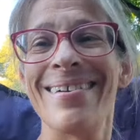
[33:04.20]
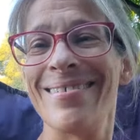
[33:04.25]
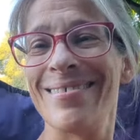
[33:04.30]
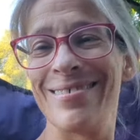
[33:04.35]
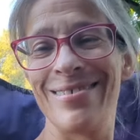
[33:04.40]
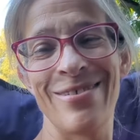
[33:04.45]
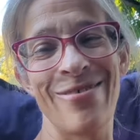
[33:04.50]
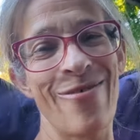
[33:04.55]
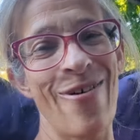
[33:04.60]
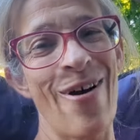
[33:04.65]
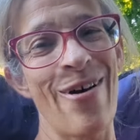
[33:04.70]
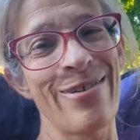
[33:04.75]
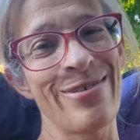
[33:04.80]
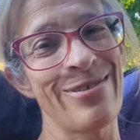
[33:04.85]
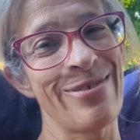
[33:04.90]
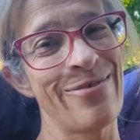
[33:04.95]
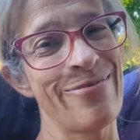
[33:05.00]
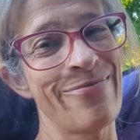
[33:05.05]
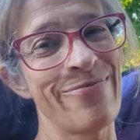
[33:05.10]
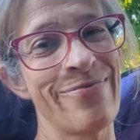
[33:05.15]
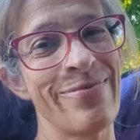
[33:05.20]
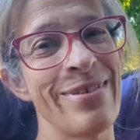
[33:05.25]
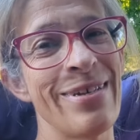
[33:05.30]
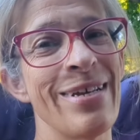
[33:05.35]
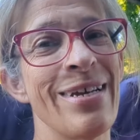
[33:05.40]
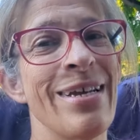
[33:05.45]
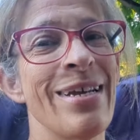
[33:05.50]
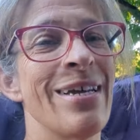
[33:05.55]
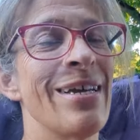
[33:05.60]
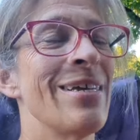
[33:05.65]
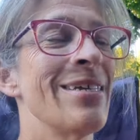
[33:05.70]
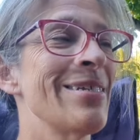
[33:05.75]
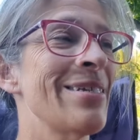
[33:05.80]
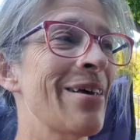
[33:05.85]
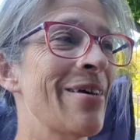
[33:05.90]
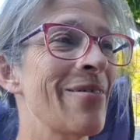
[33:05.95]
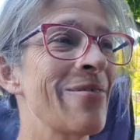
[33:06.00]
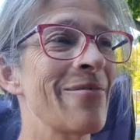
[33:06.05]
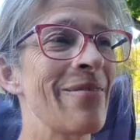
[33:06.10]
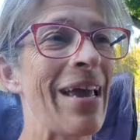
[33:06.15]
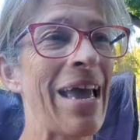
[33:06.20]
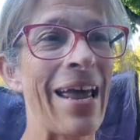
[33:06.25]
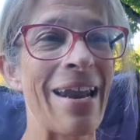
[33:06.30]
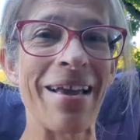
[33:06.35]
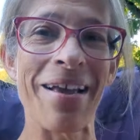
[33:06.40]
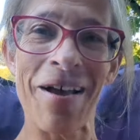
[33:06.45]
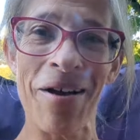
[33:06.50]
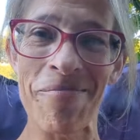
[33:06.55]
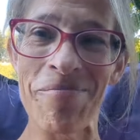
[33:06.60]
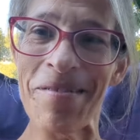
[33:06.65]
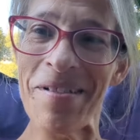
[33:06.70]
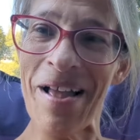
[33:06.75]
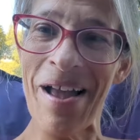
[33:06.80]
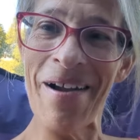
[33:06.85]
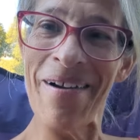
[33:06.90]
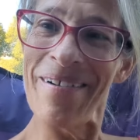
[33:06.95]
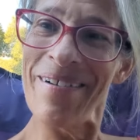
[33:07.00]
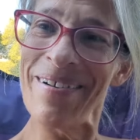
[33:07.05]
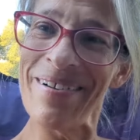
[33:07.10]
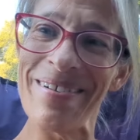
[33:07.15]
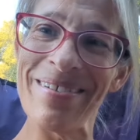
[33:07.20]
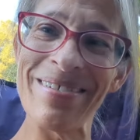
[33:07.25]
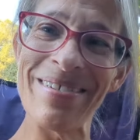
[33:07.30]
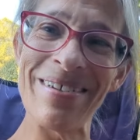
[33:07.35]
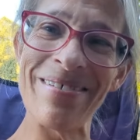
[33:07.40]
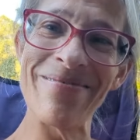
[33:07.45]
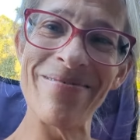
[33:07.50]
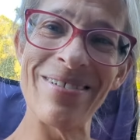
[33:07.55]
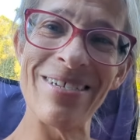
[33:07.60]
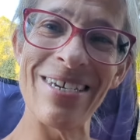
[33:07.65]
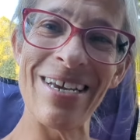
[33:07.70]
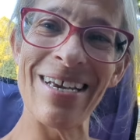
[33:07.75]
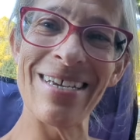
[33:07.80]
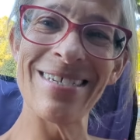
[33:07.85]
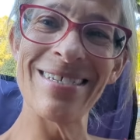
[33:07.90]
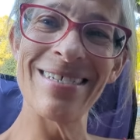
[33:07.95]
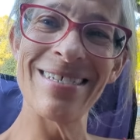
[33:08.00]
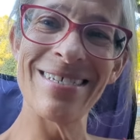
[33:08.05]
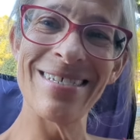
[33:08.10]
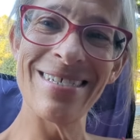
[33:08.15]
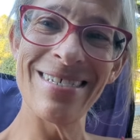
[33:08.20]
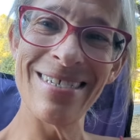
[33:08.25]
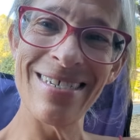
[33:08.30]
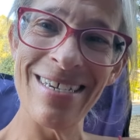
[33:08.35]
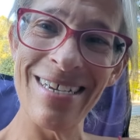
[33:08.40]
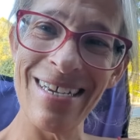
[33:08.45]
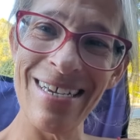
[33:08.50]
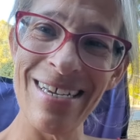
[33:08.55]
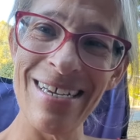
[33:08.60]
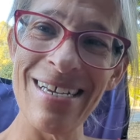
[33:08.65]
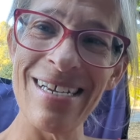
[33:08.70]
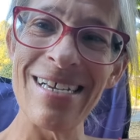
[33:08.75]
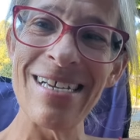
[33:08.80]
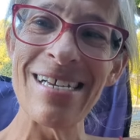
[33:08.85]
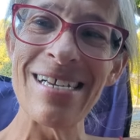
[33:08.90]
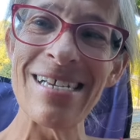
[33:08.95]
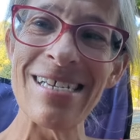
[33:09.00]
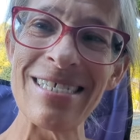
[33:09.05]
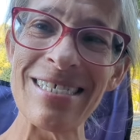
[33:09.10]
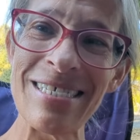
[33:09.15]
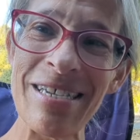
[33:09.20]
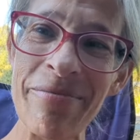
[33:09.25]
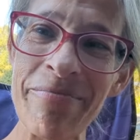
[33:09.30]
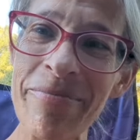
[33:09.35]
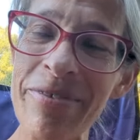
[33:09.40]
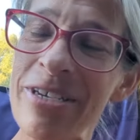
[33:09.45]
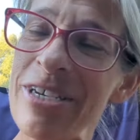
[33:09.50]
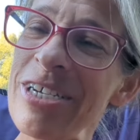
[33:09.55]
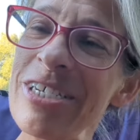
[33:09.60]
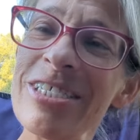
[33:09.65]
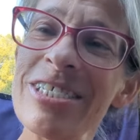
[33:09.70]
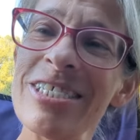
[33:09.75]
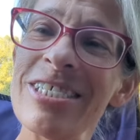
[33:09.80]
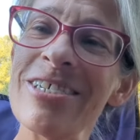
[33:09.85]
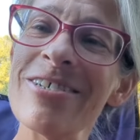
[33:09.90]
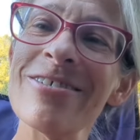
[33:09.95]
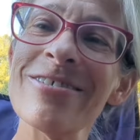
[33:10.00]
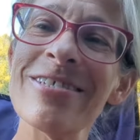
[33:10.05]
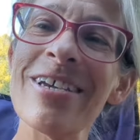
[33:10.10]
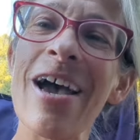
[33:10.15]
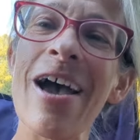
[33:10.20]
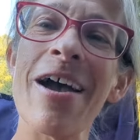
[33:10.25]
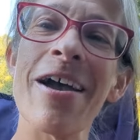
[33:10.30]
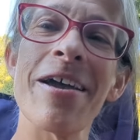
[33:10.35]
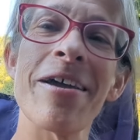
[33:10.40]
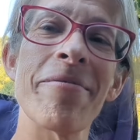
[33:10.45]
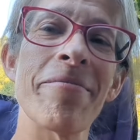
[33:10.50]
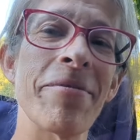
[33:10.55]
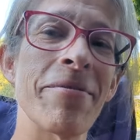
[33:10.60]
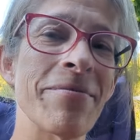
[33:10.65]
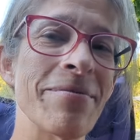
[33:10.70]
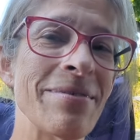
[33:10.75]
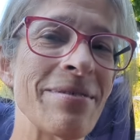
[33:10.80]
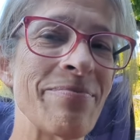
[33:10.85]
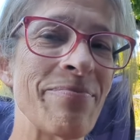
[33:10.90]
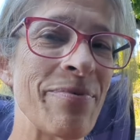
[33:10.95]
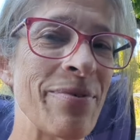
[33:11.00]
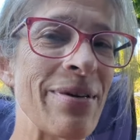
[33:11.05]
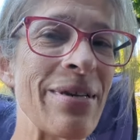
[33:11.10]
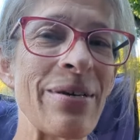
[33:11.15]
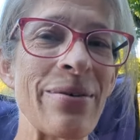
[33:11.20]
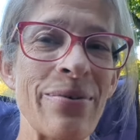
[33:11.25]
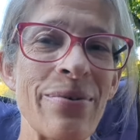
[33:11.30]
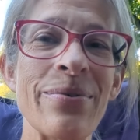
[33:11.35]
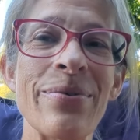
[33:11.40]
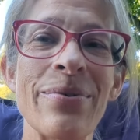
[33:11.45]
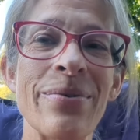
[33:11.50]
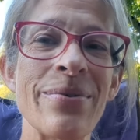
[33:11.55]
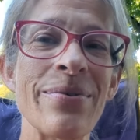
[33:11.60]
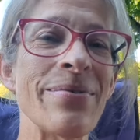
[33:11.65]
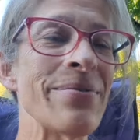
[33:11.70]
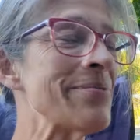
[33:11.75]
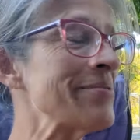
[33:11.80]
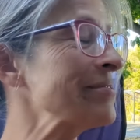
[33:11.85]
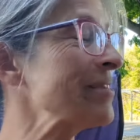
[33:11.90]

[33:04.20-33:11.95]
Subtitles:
So awesome. So we had a couple hours of just some good chill time. It was pretty cool.